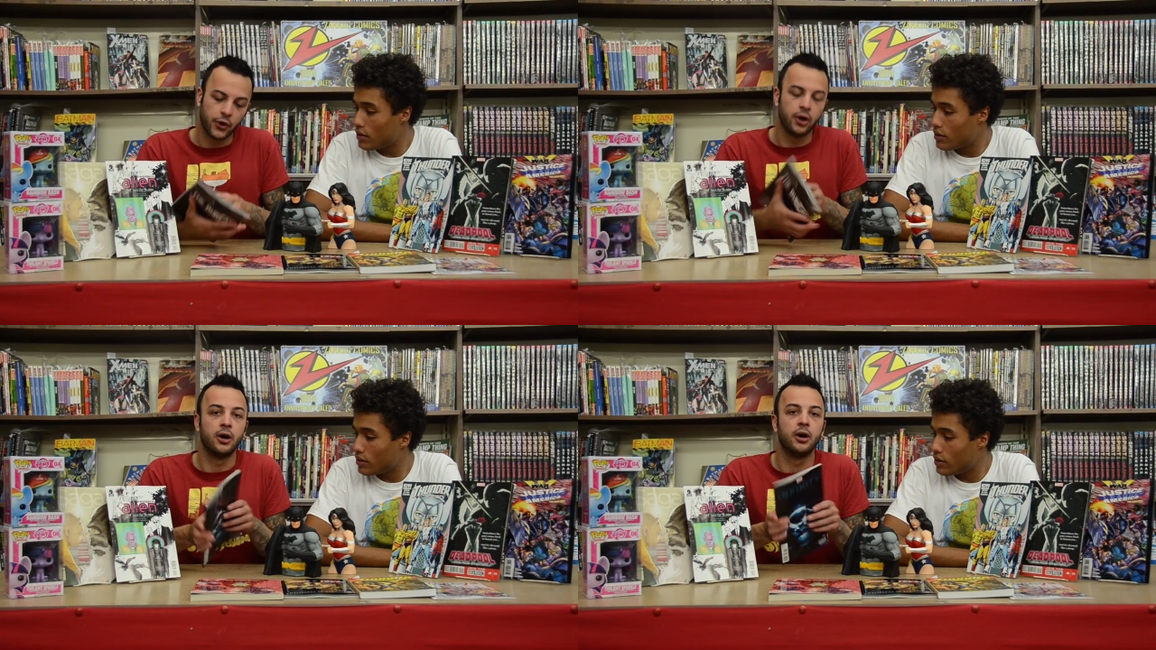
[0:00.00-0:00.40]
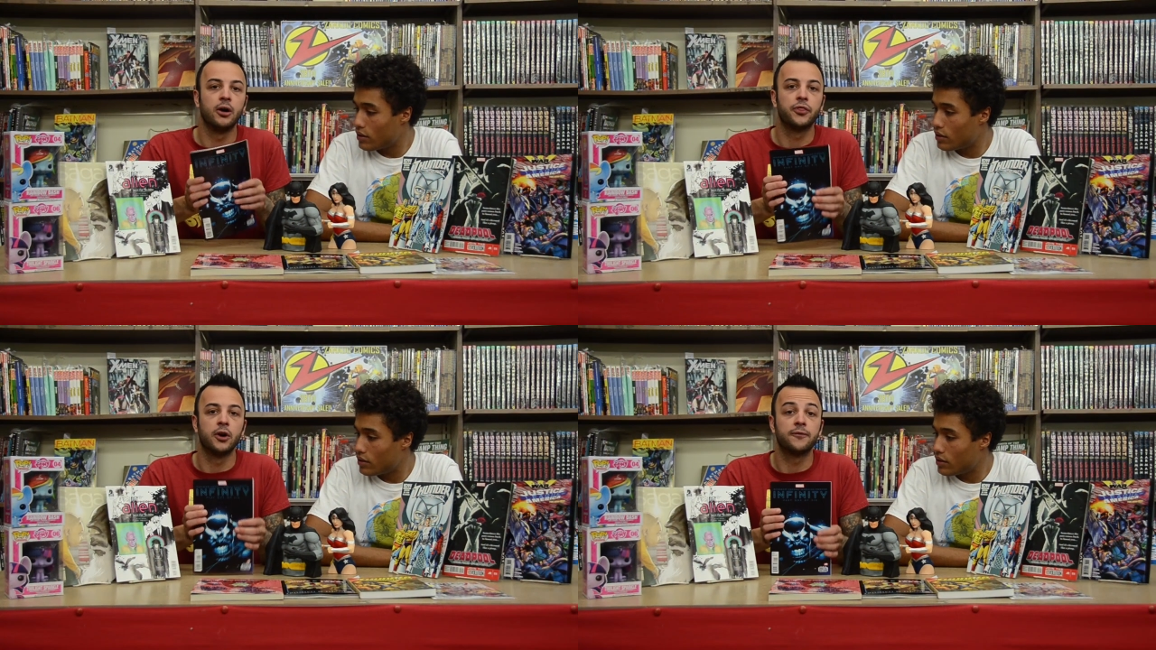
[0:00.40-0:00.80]
Speaker 1: the
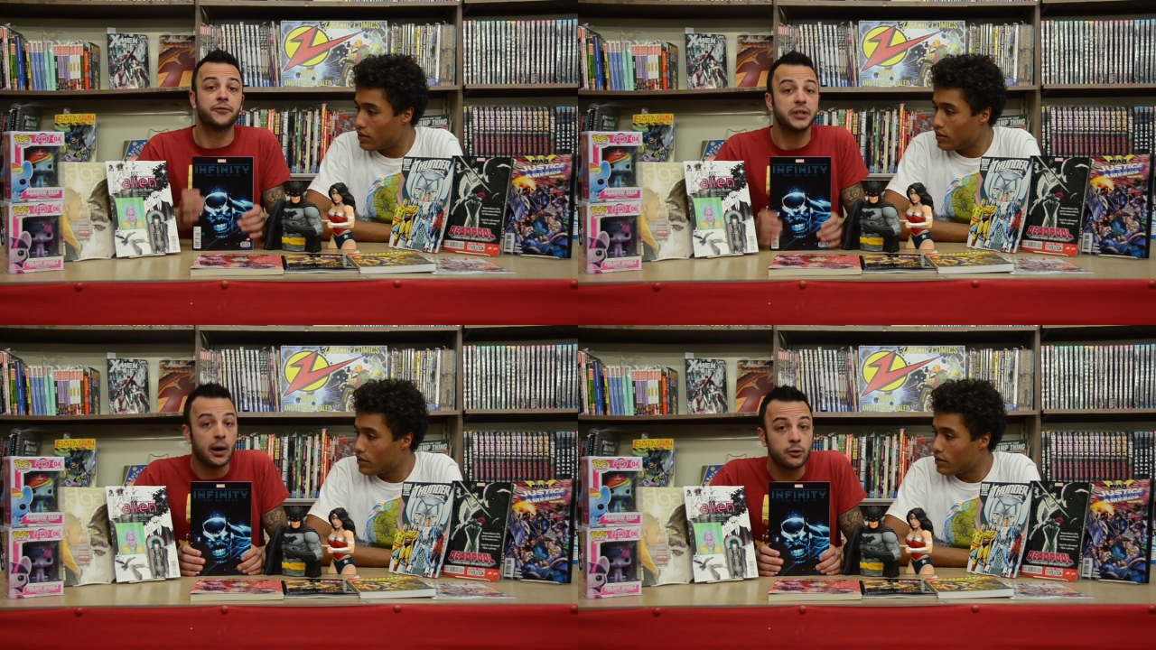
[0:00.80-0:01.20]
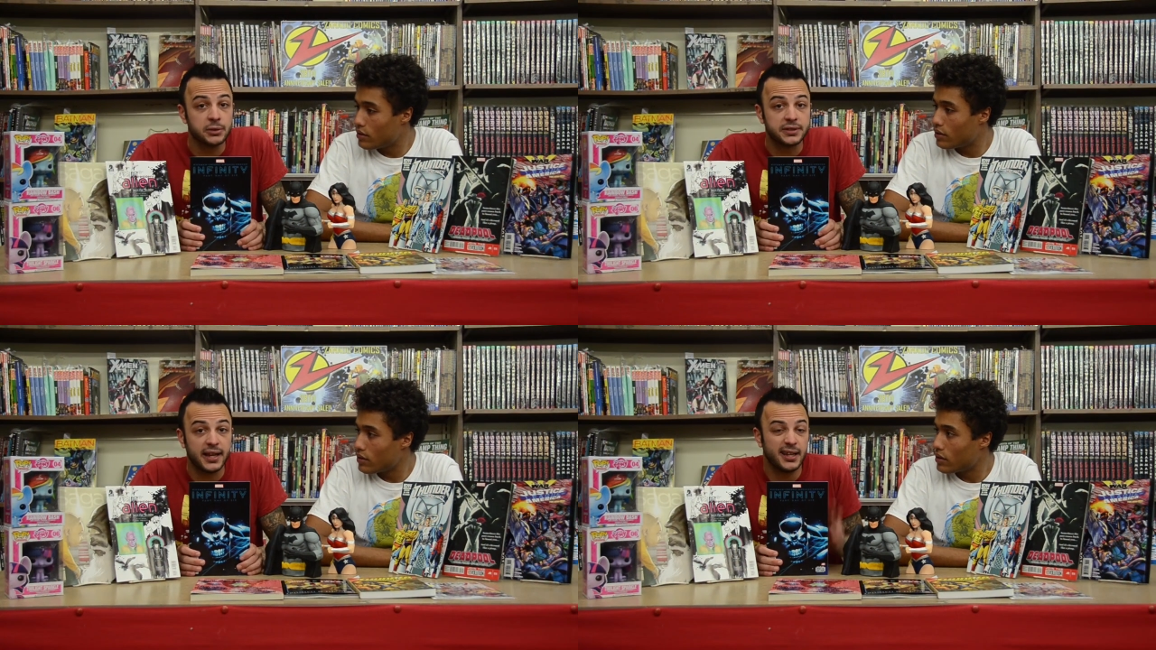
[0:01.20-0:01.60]
the free comic
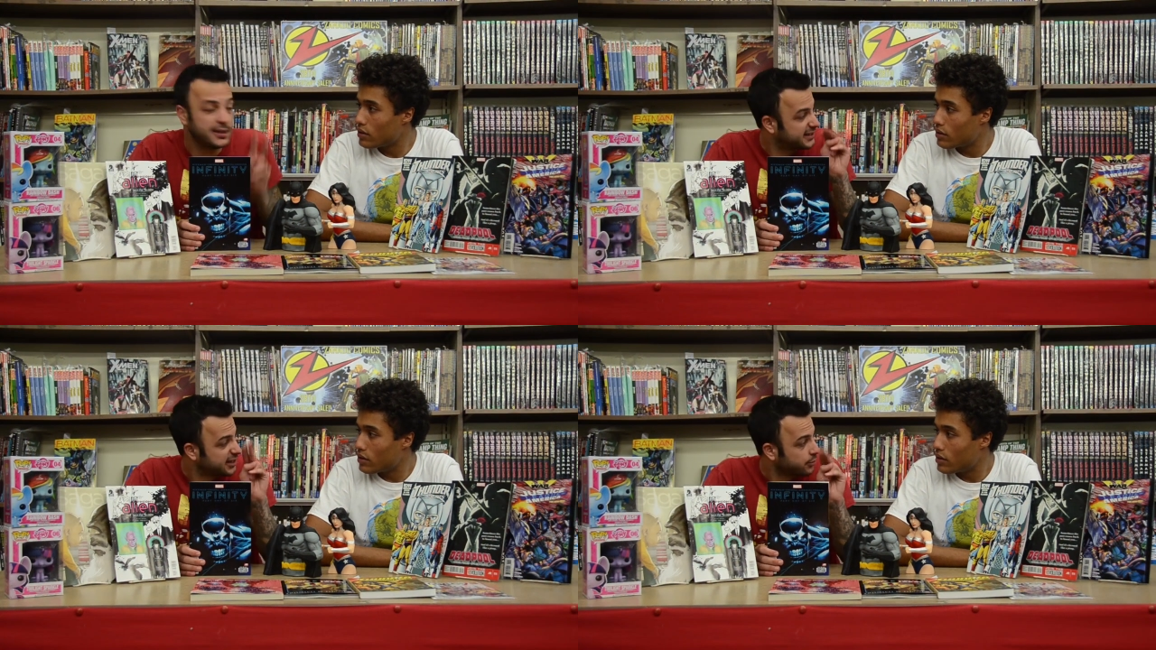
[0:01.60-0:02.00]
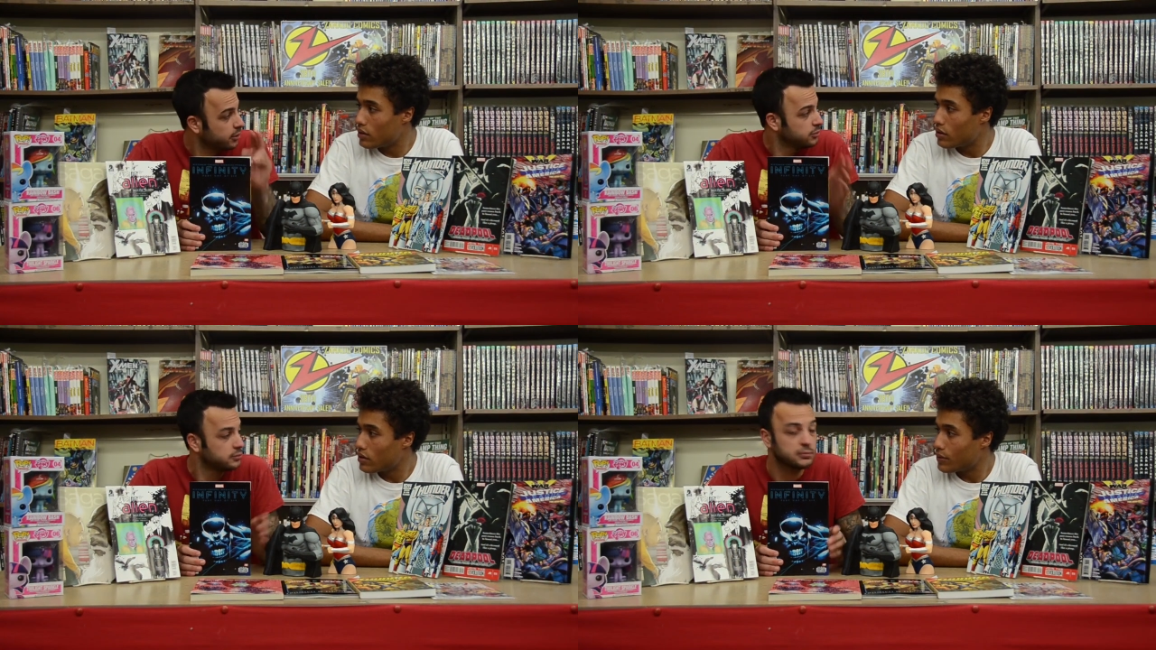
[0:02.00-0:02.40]
book day
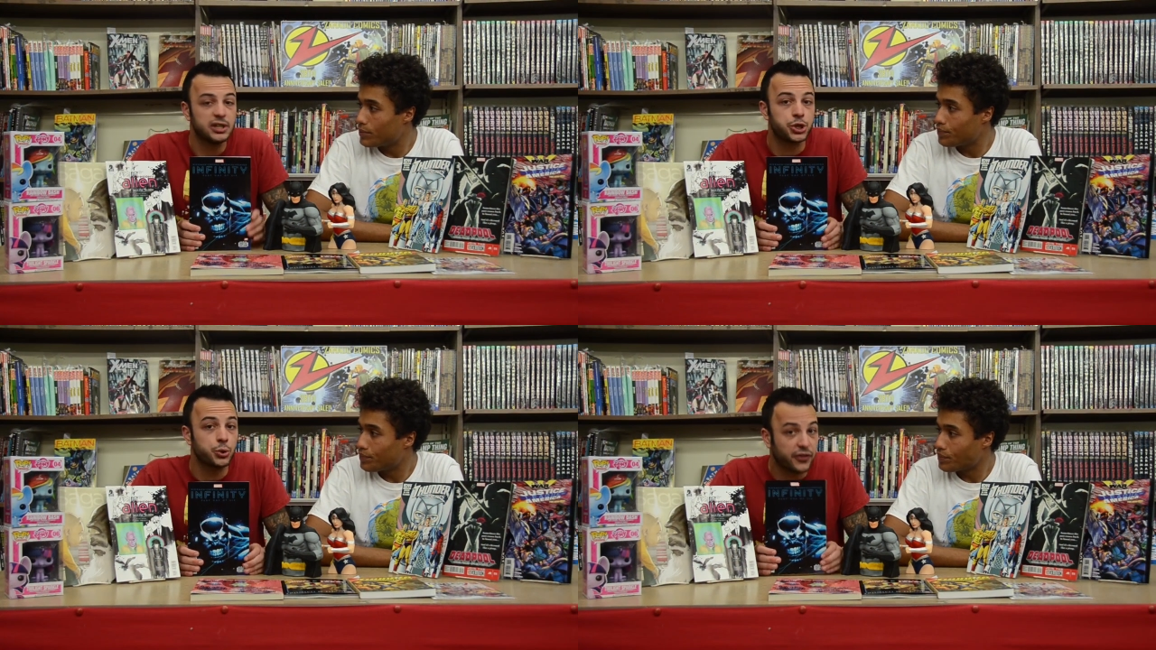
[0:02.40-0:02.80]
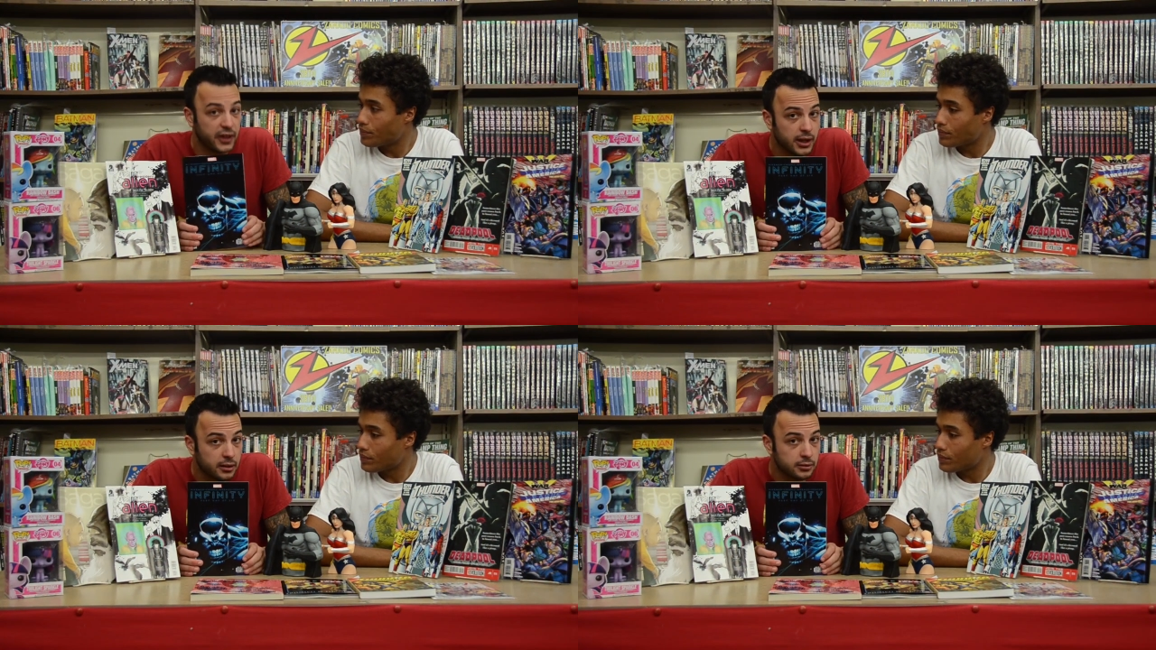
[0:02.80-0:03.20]
zero issue
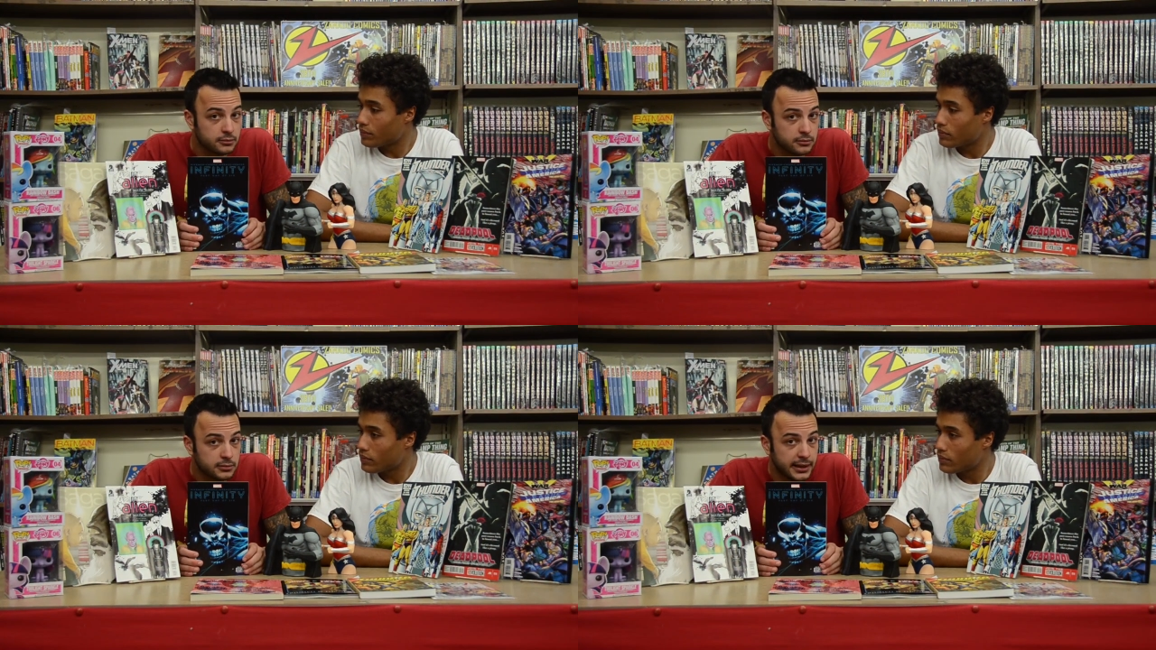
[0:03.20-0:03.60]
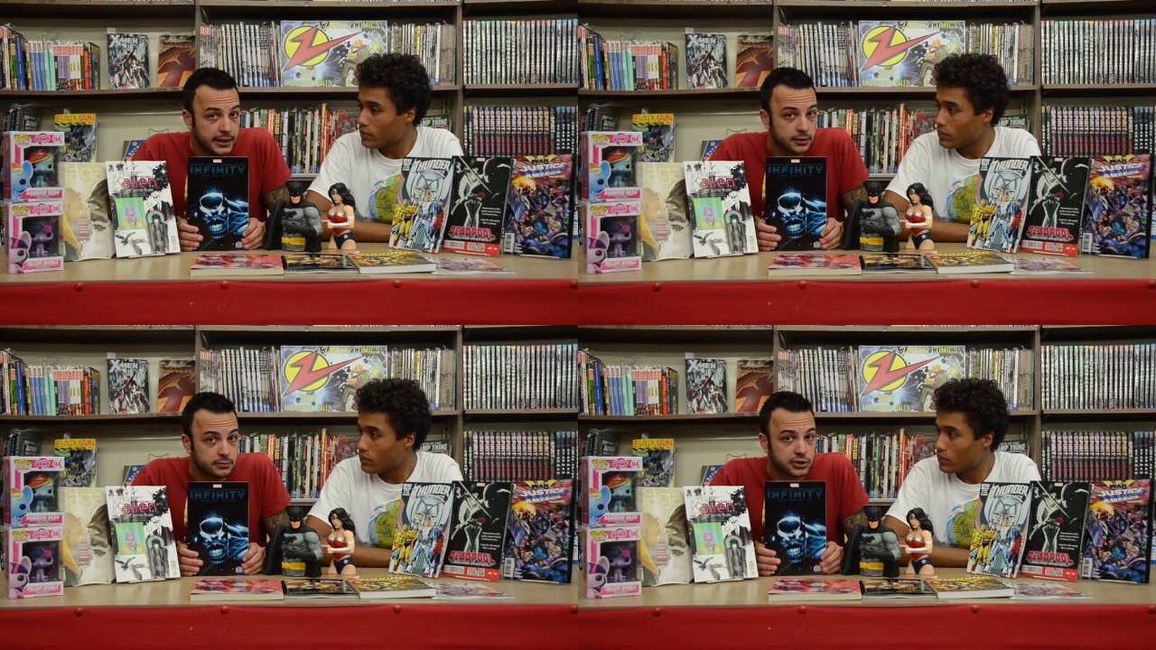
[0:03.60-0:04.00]
thing in
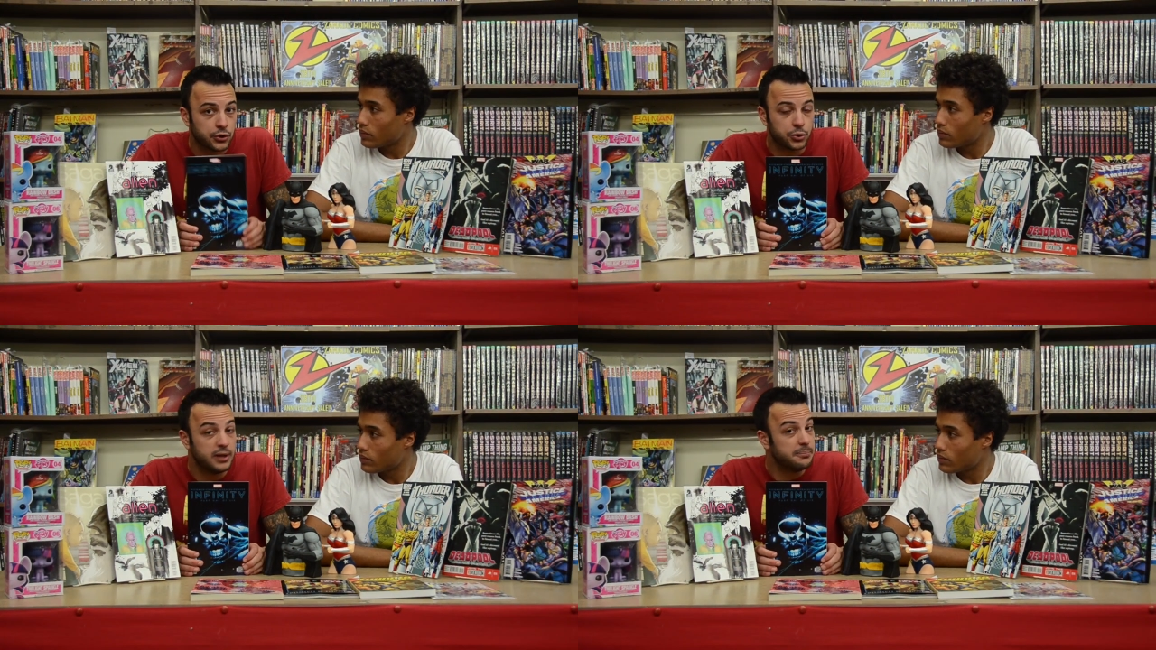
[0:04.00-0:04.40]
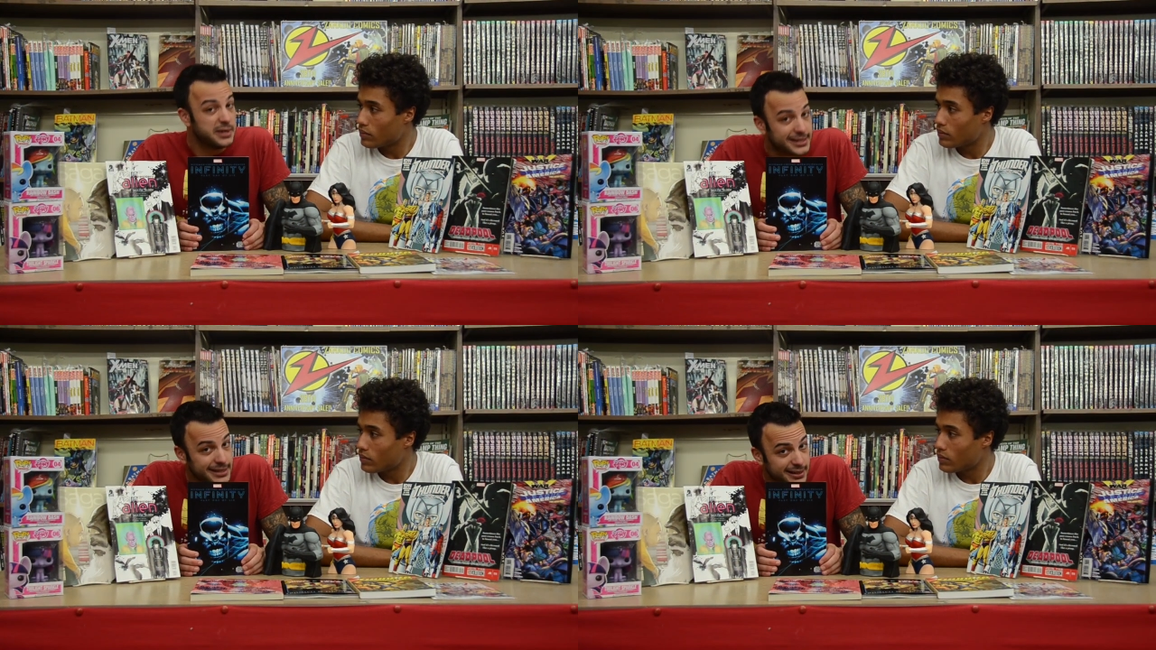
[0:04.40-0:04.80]
it, so you didn't
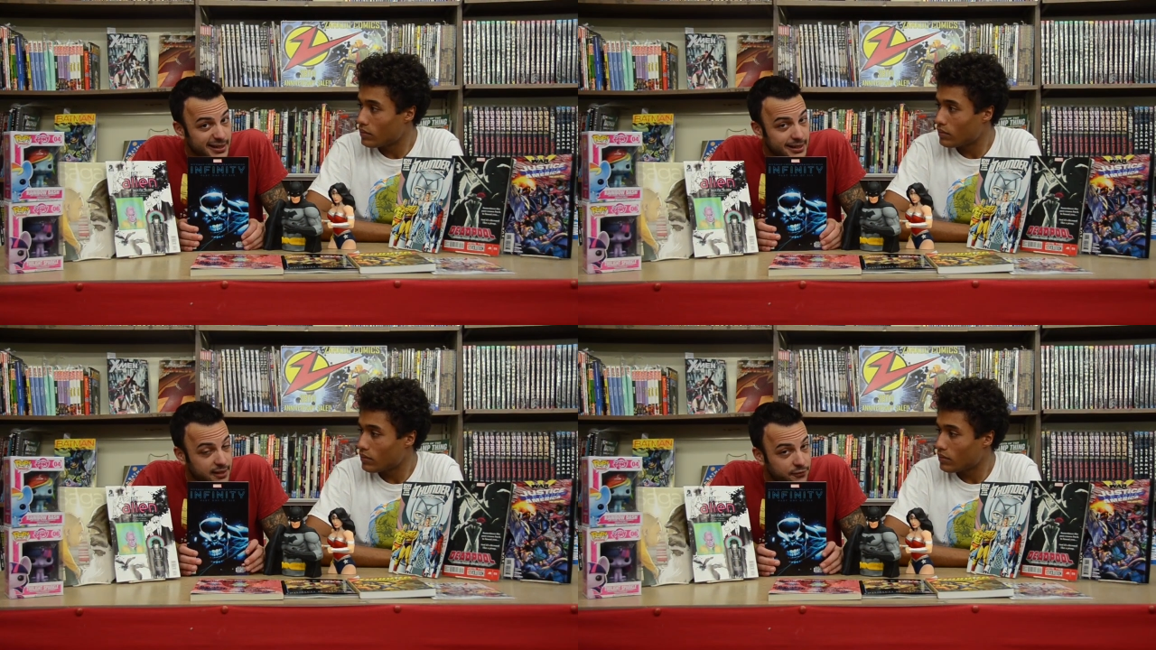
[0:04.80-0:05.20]
miss anything.